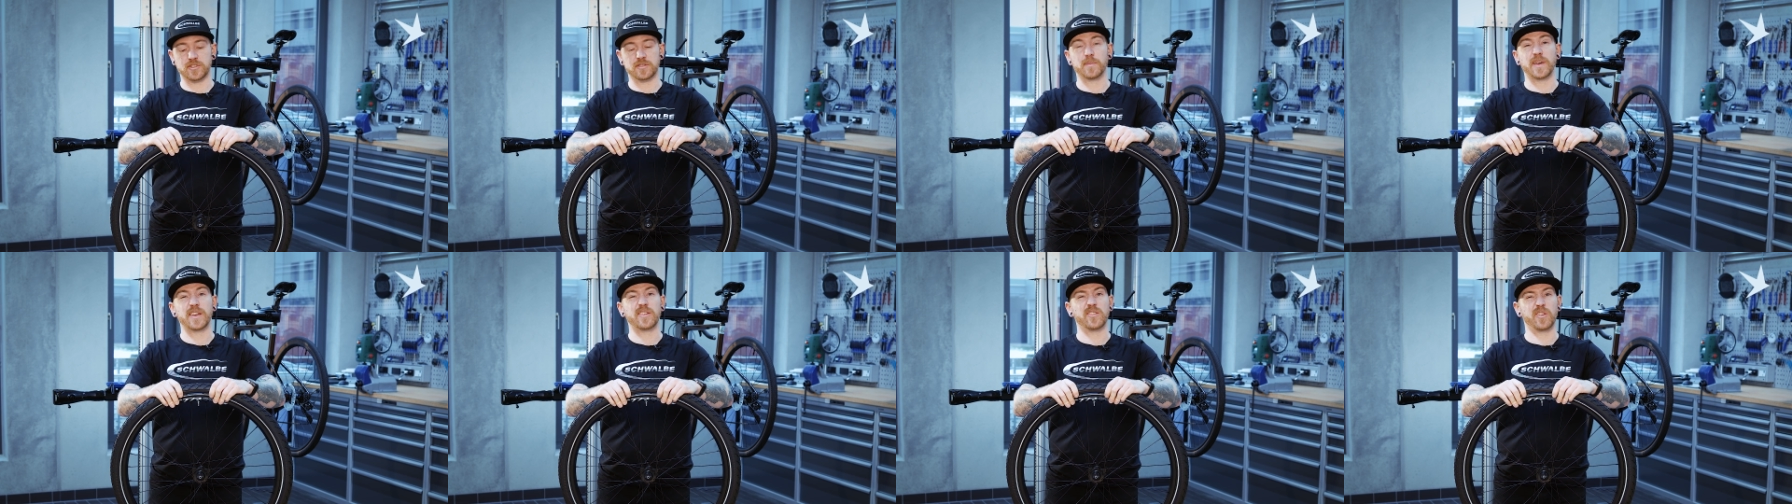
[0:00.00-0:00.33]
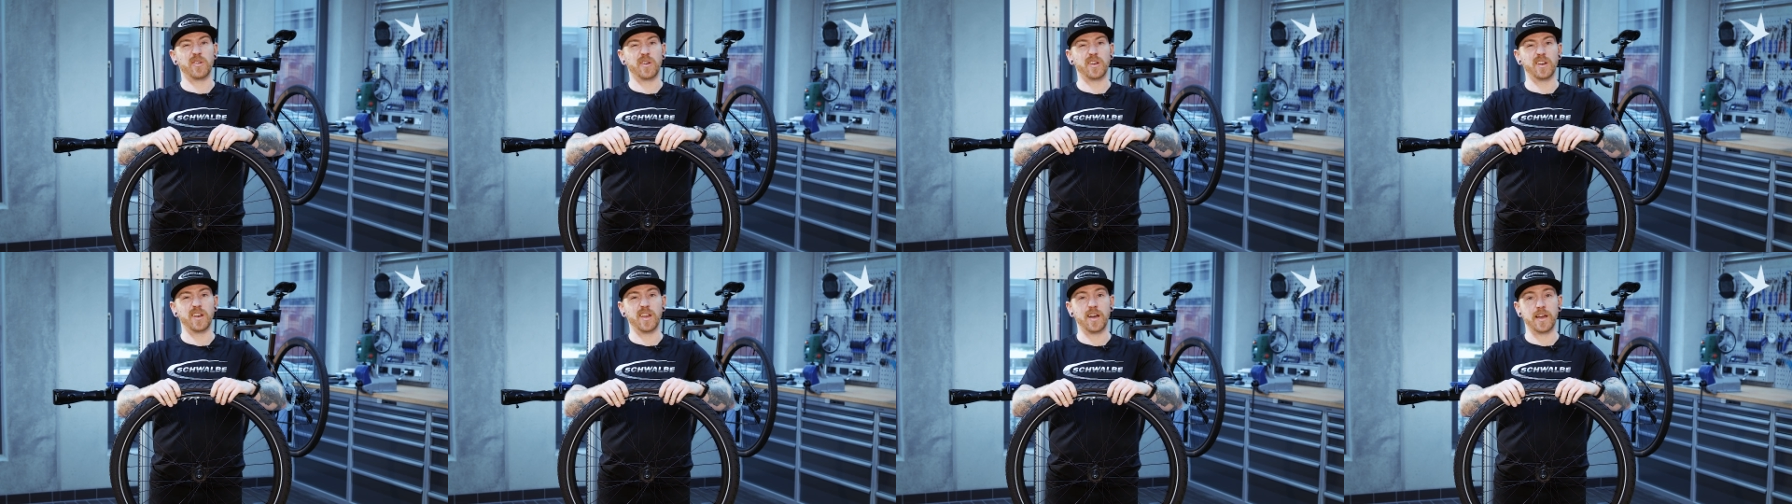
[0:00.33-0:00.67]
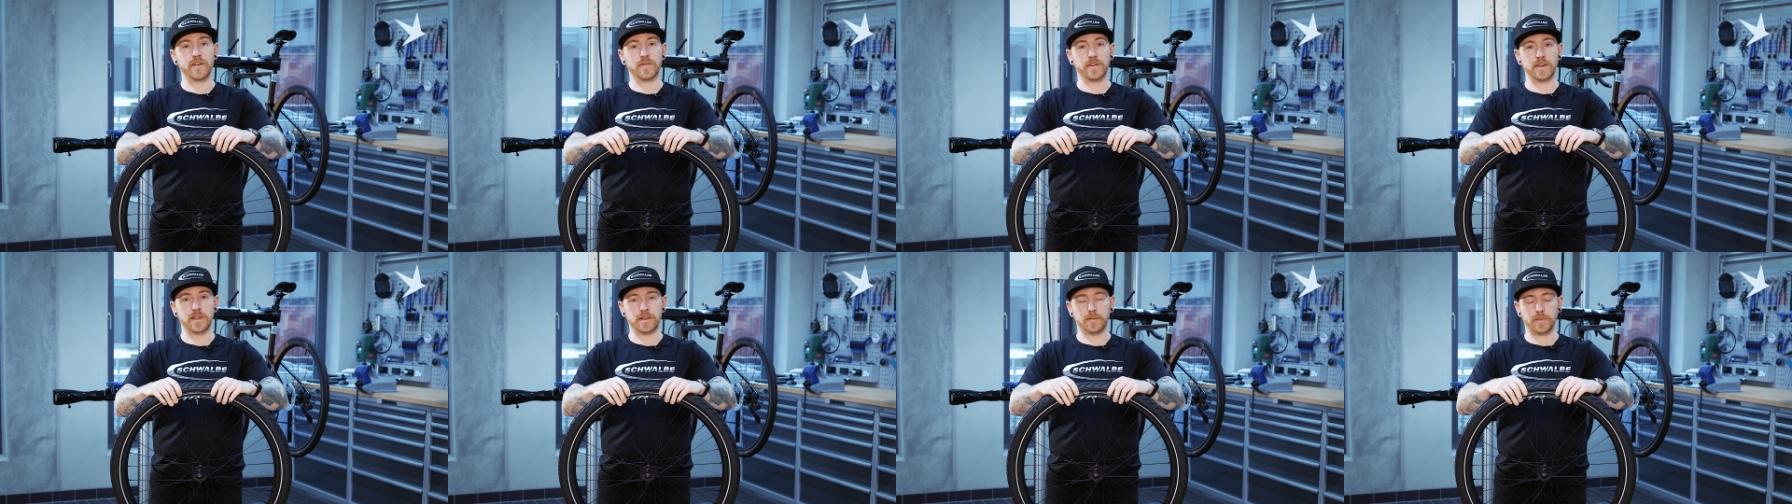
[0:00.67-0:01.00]
just makes your own
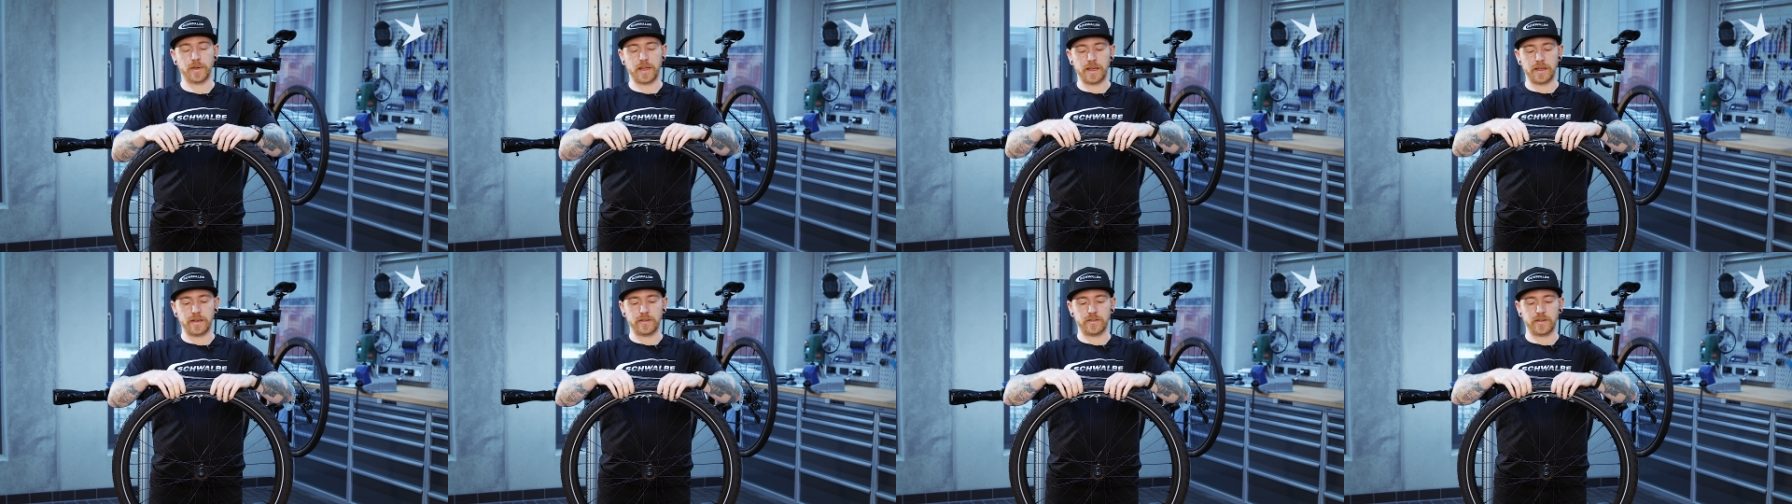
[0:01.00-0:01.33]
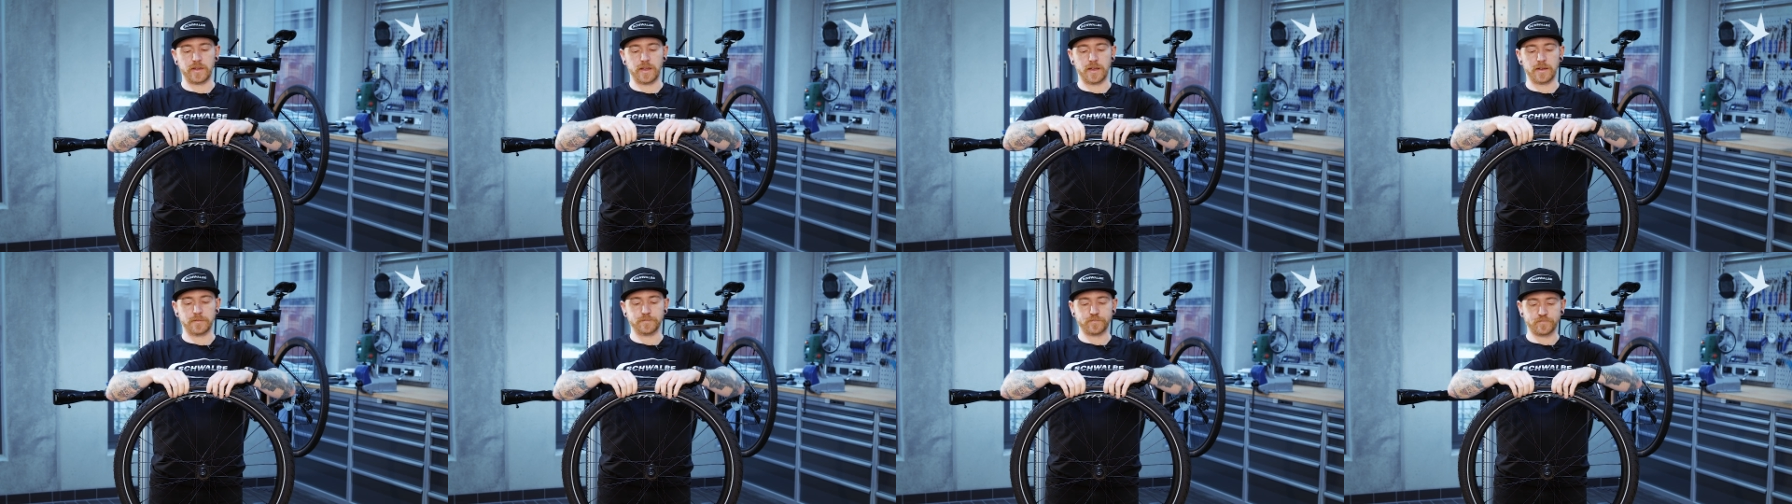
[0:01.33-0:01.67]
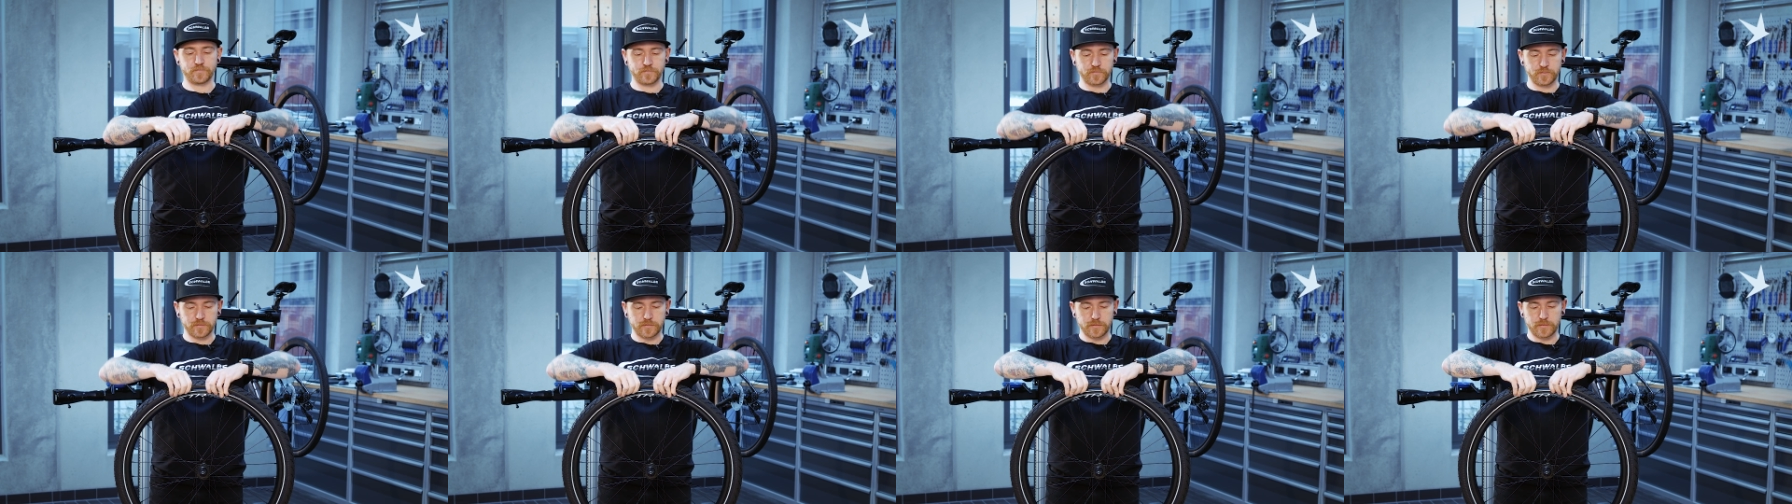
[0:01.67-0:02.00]
life a little bit easier.
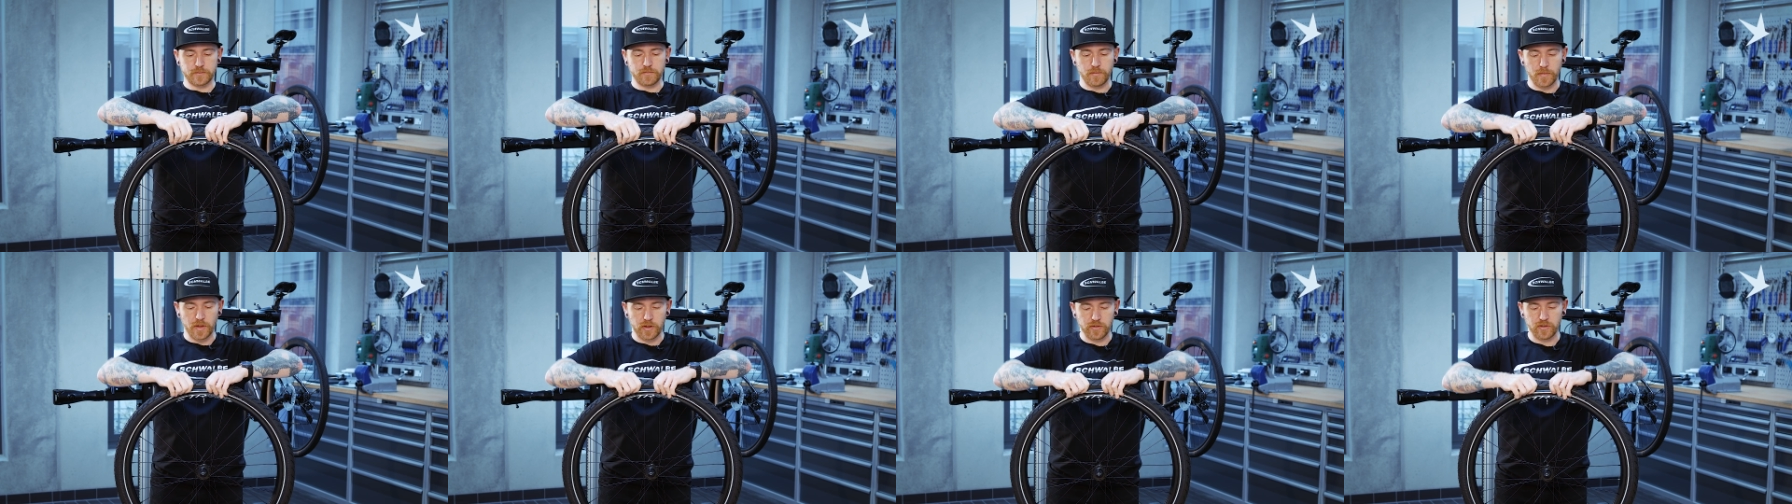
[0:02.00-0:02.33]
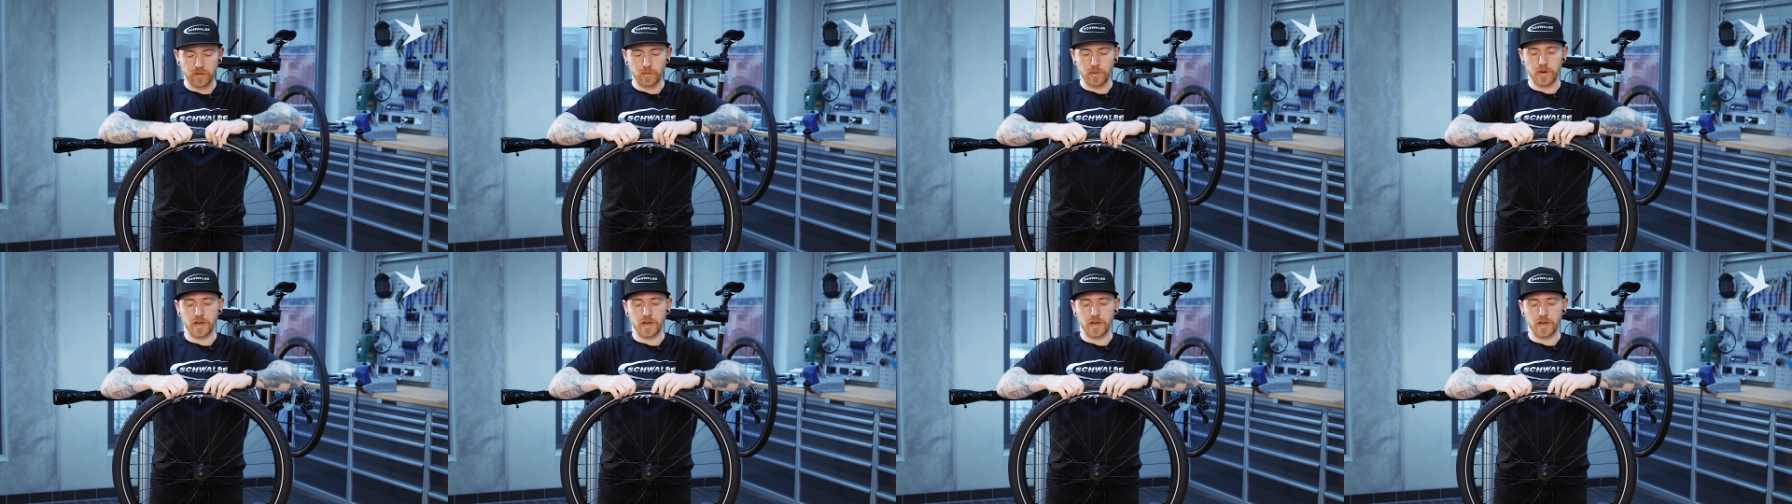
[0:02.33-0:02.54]
So